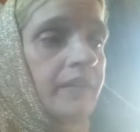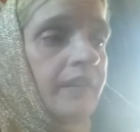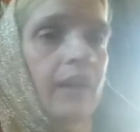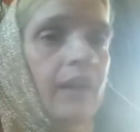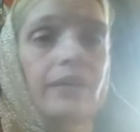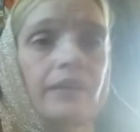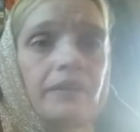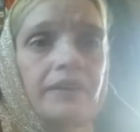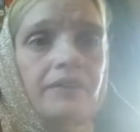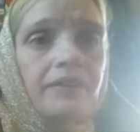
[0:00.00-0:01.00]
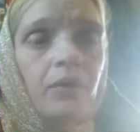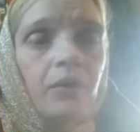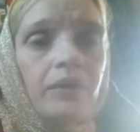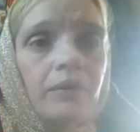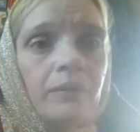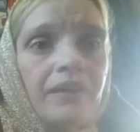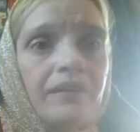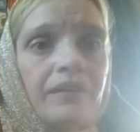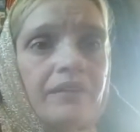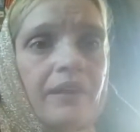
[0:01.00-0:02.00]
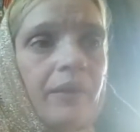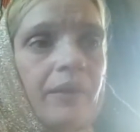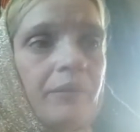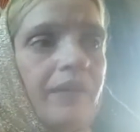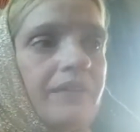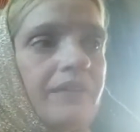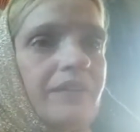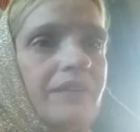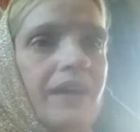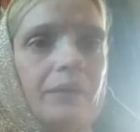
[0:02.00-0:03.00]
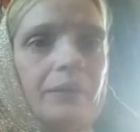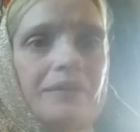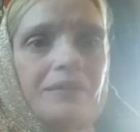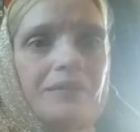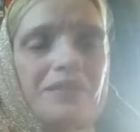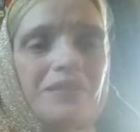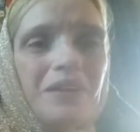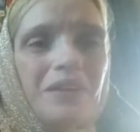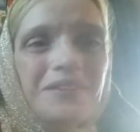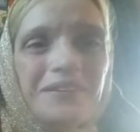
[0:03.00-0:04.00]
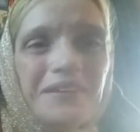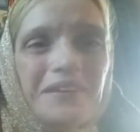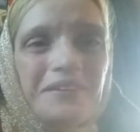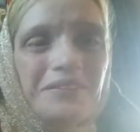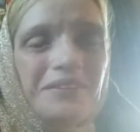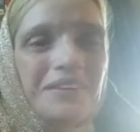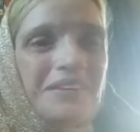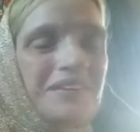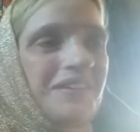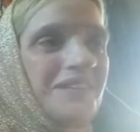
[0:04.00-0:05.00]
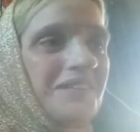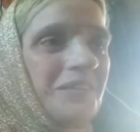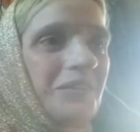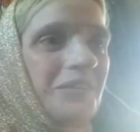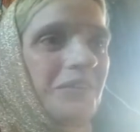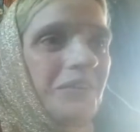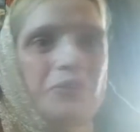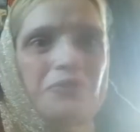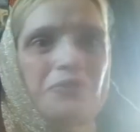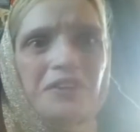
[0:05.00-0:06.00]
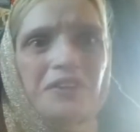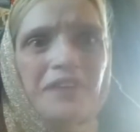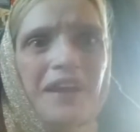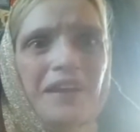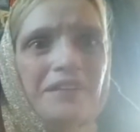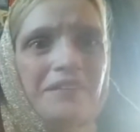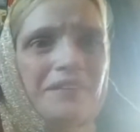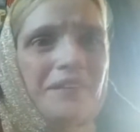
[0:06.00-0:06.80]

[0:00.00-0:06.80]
and now I love it even more, because now I realize that Halloween is based all around love. So who figured that?